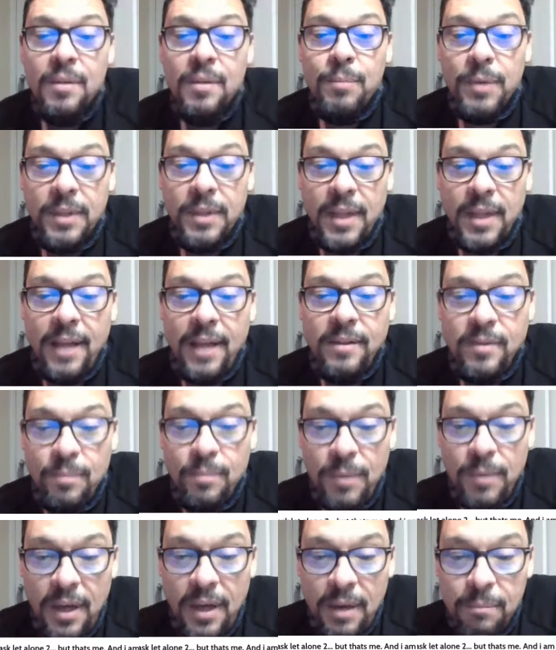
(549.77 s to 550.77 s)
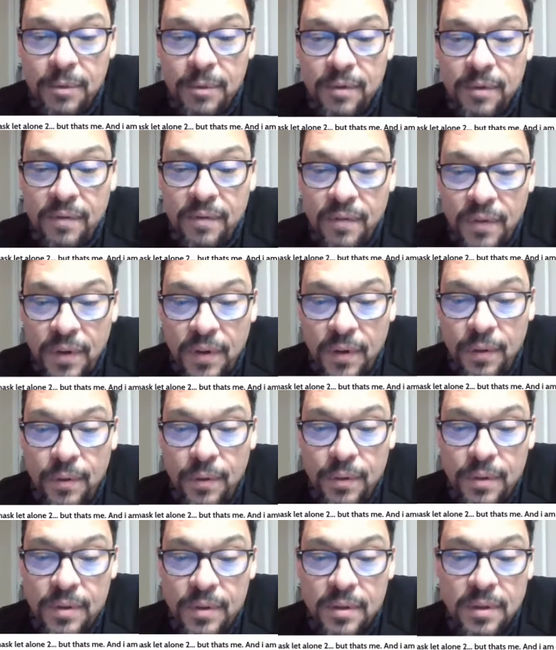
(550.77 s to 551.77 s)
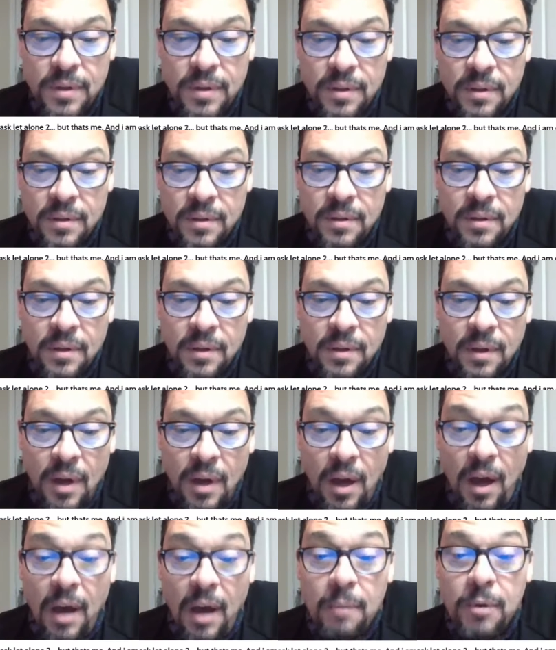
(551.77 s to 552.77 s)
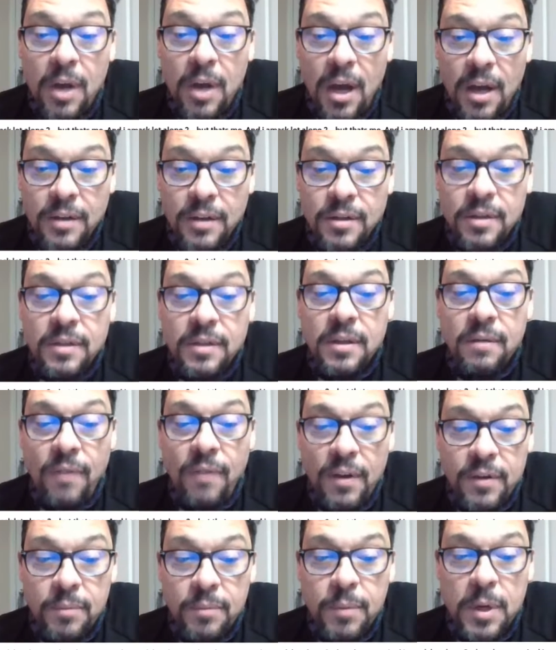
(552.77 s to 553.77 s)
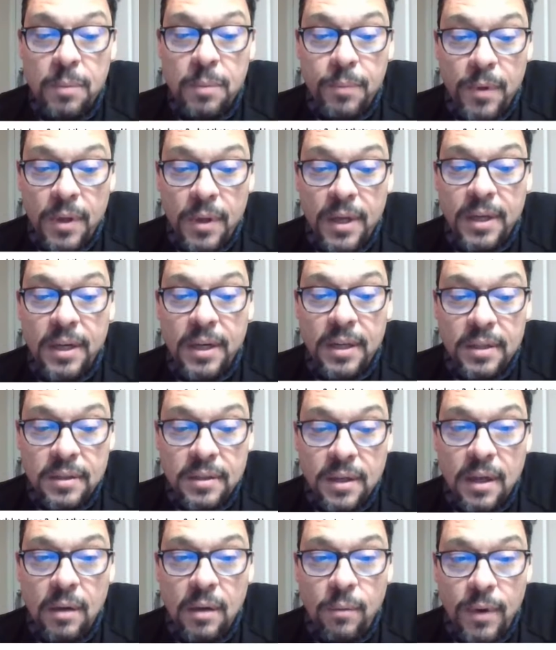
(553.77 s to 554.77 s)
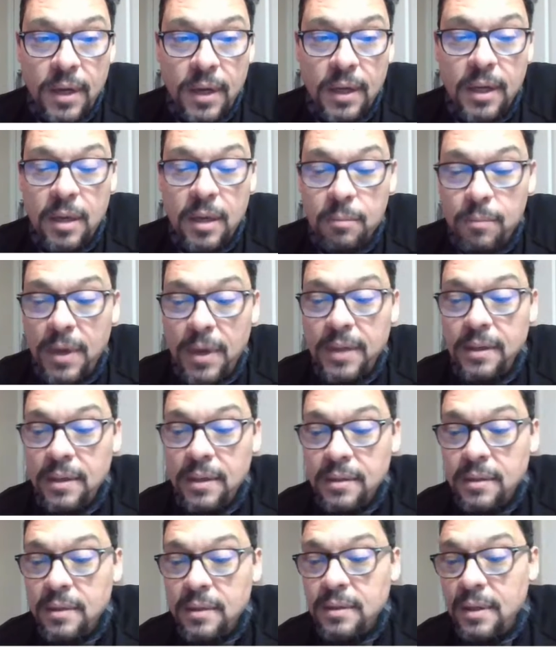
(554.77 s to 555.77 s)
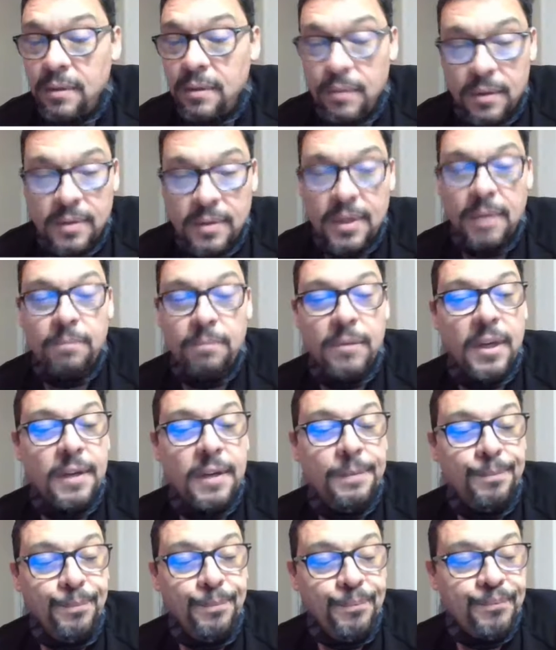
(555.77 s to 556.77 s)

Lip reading: But that's me. I'm confused. I'm conscious of other people, and I stay away and keep my distance. I did the same thing.